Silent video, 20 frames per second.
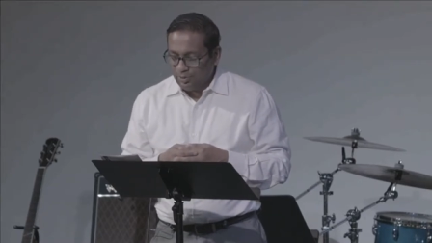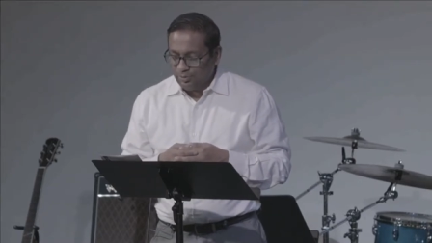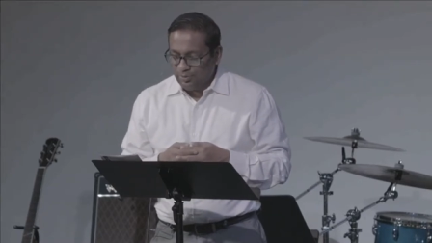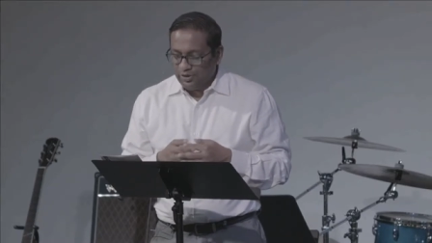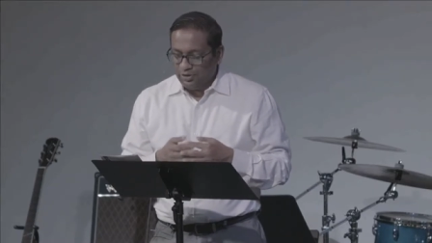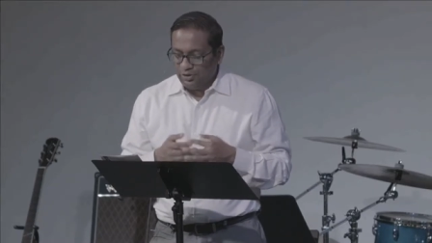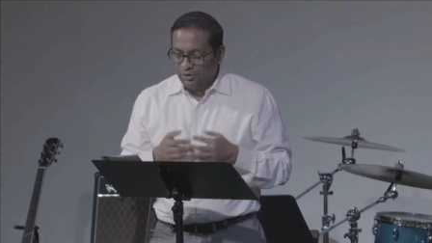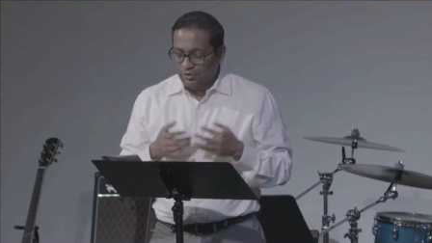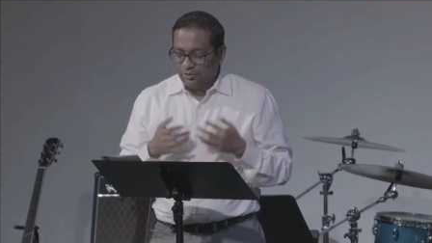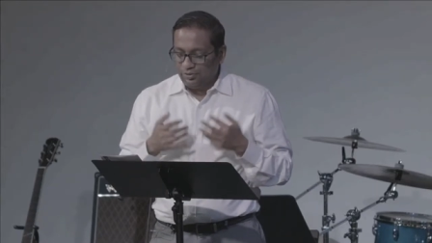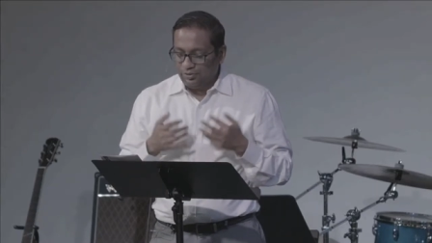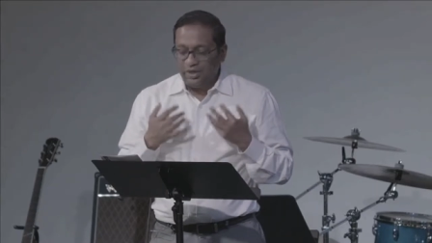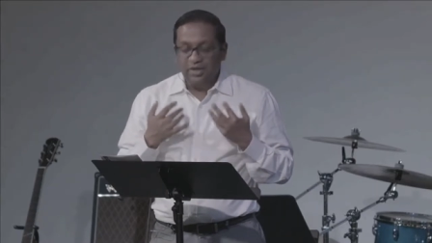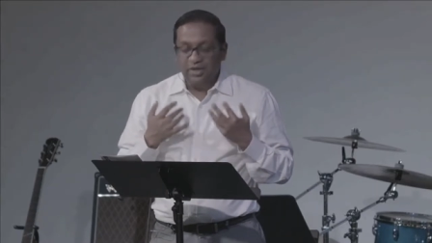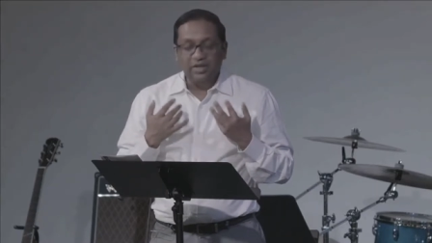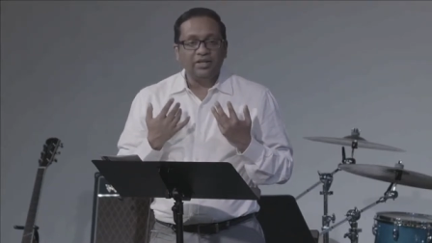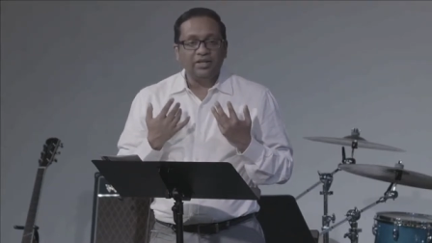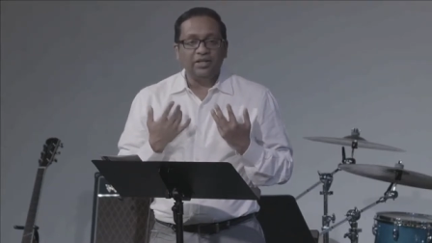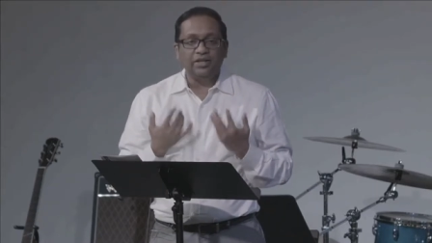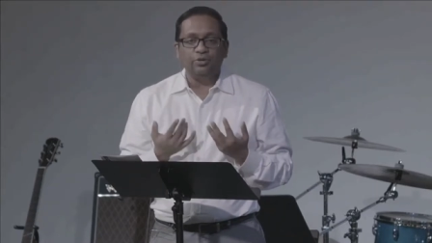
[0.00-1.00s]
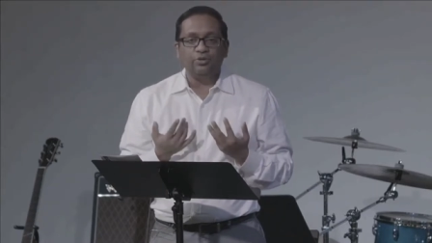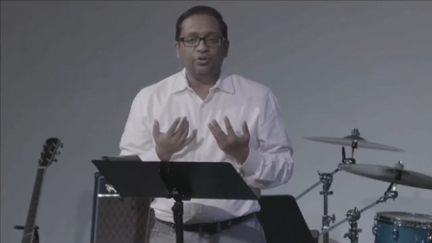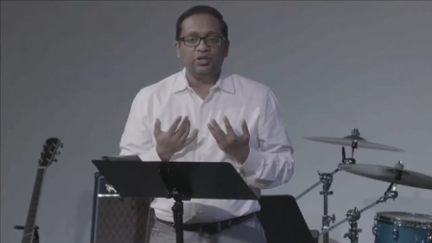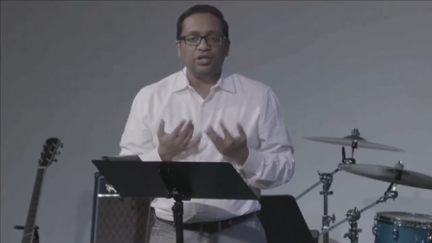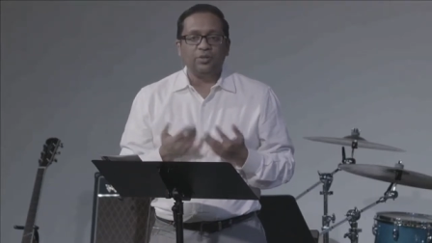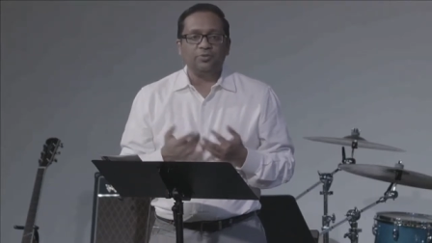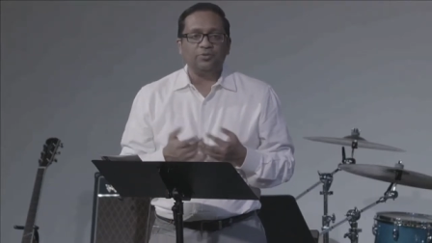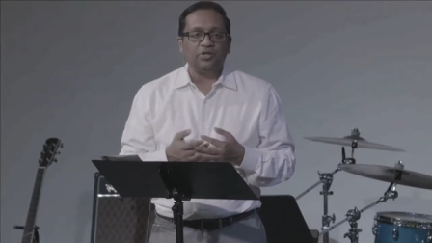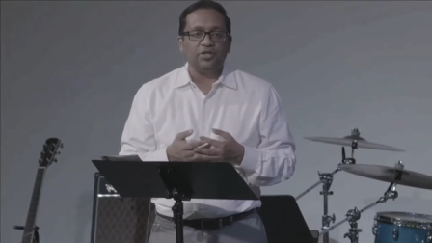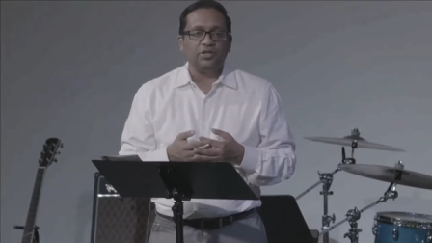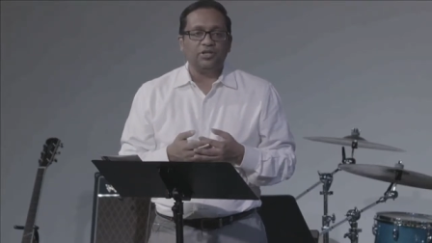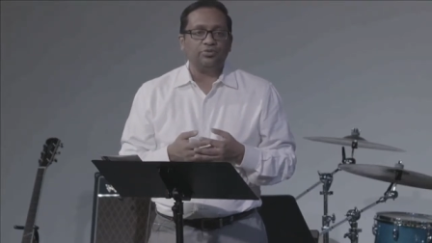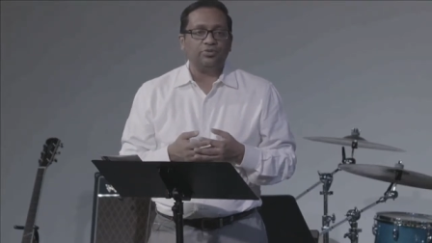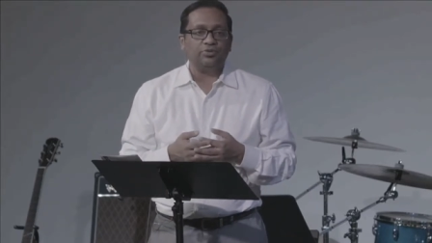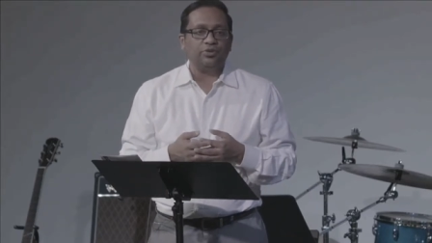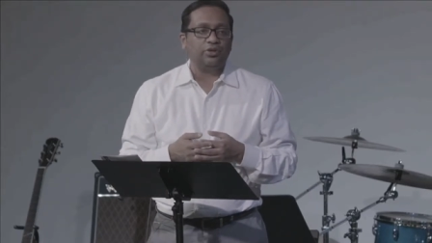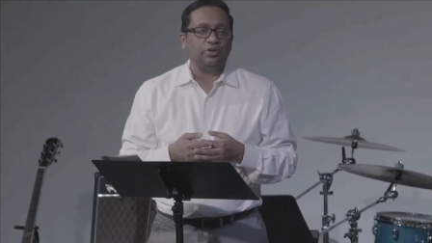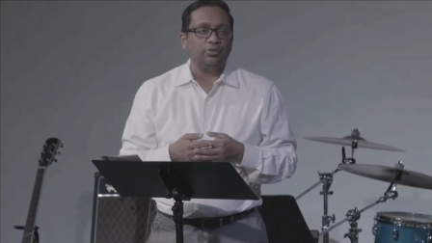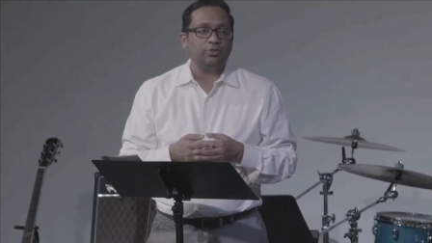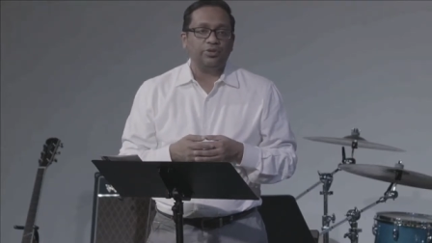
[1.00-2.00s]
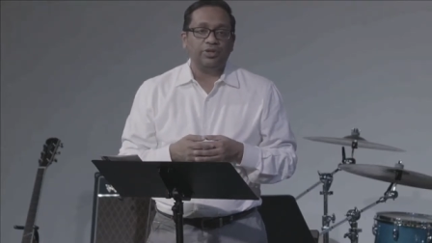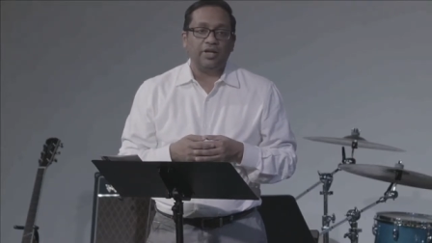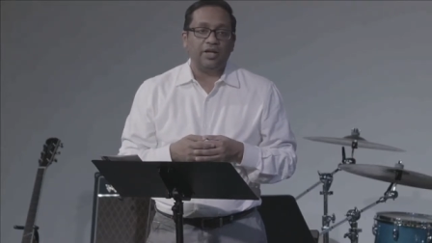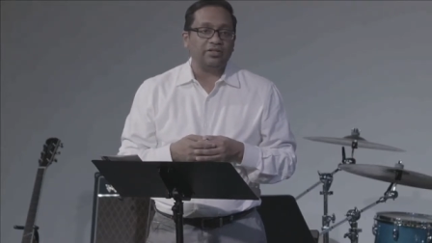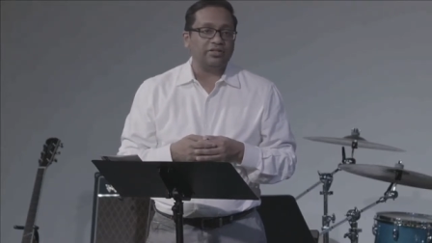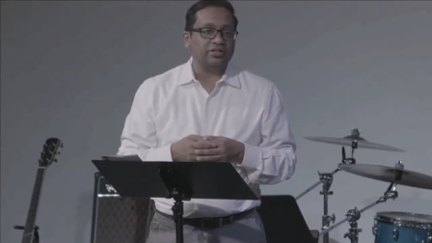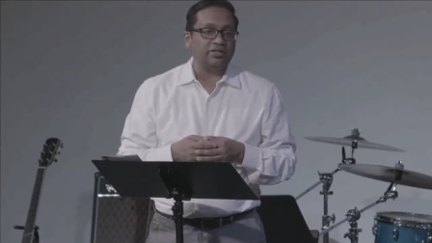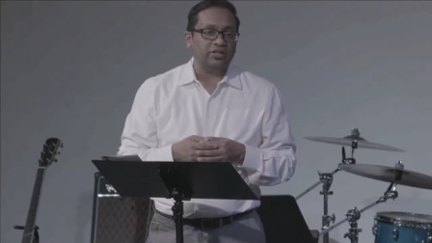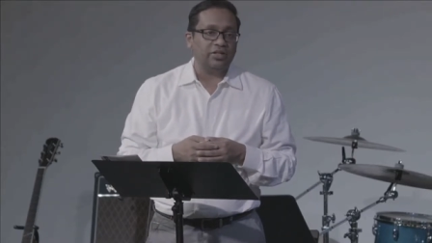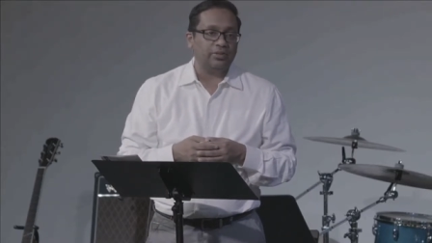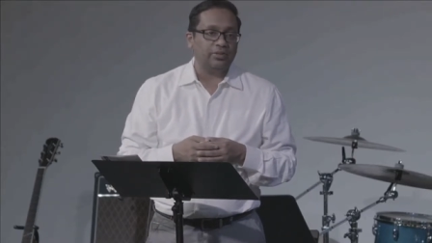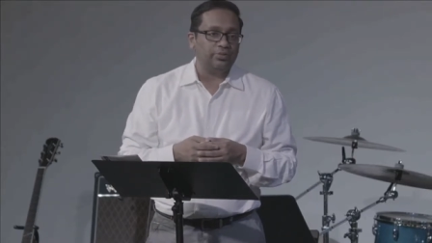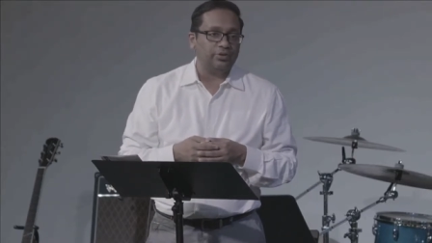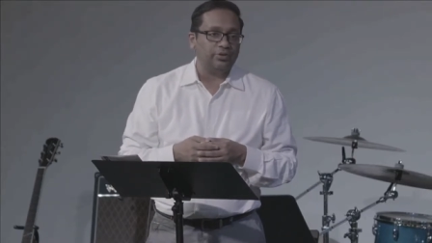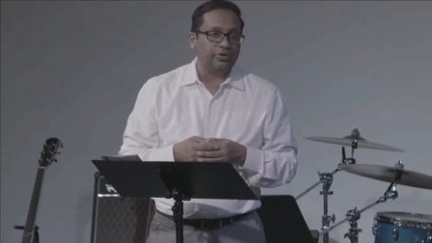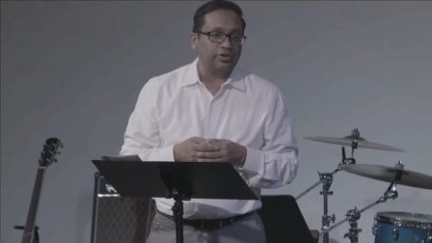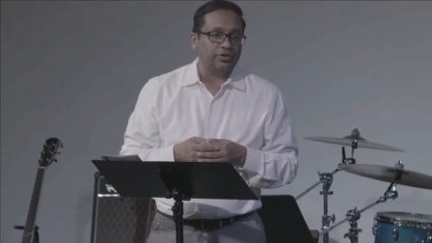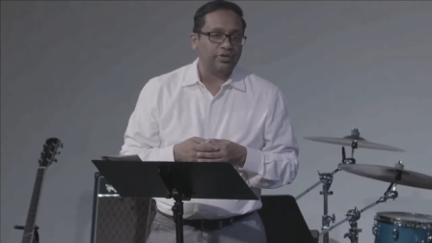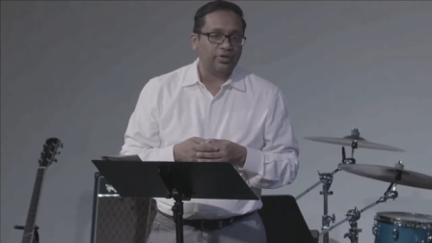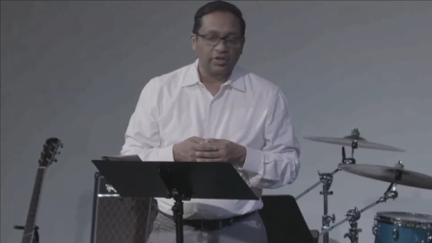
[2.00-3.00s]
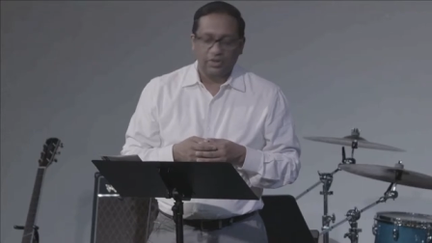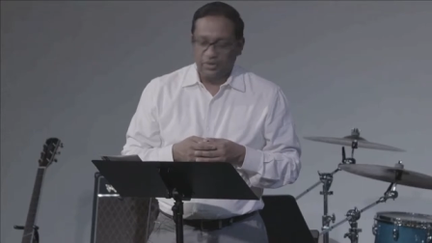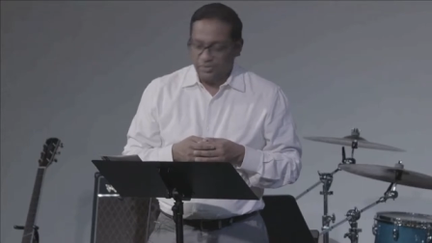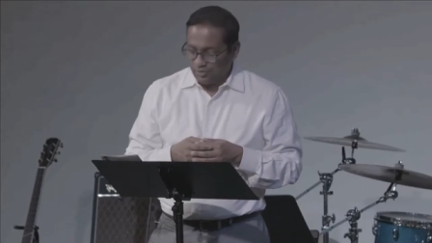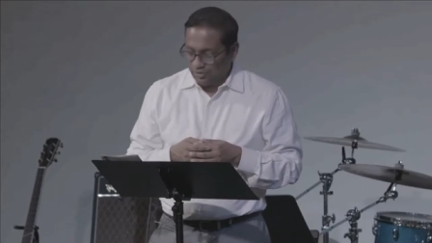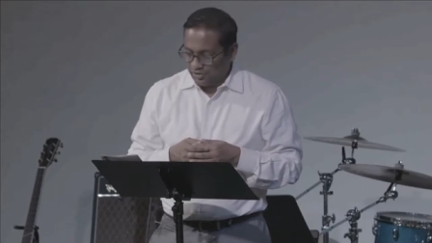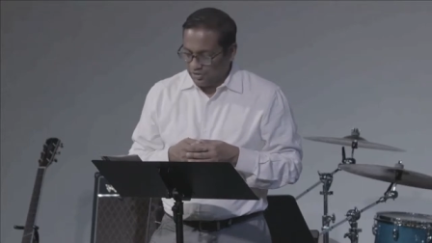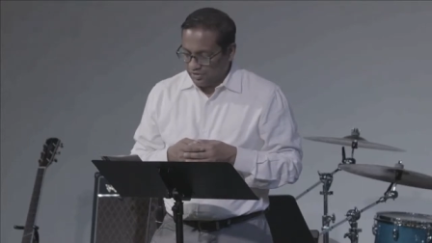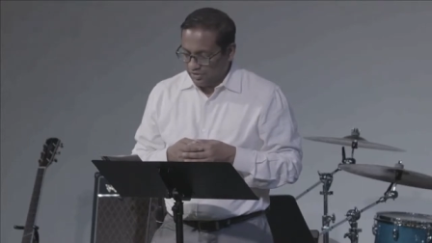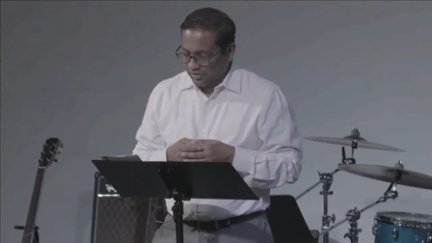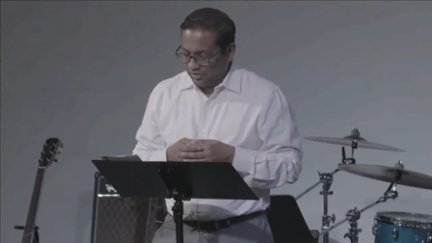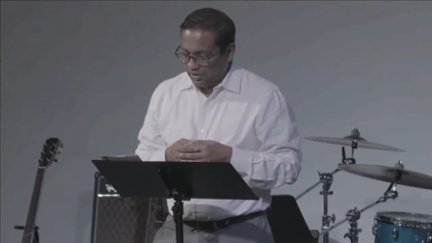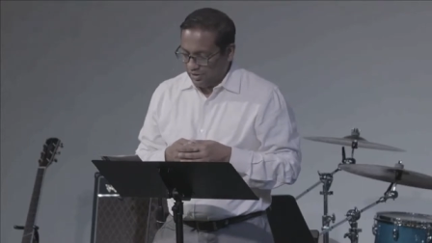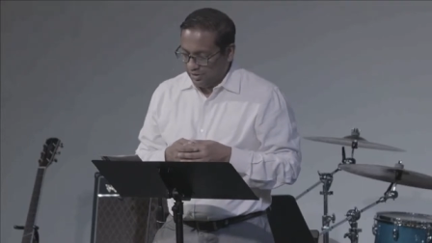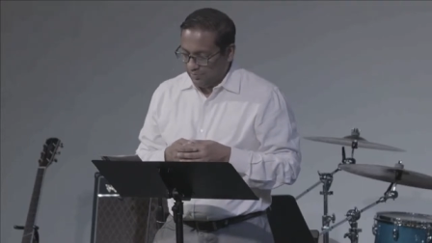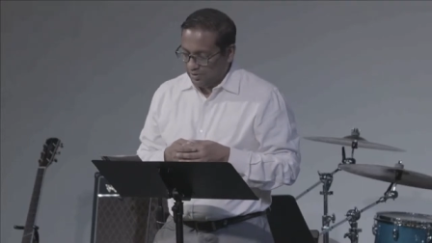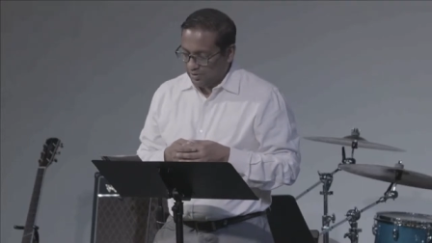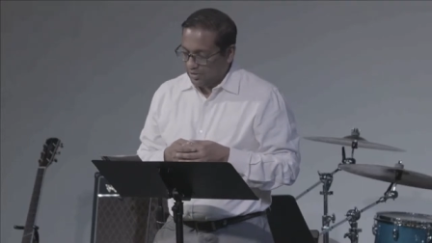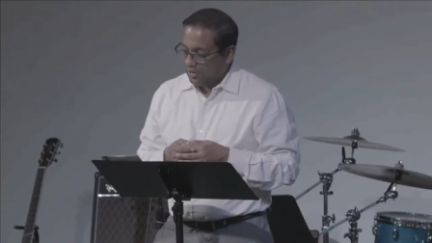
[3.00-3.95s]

Behold, he who keeps Israel will not slumber nor sleep.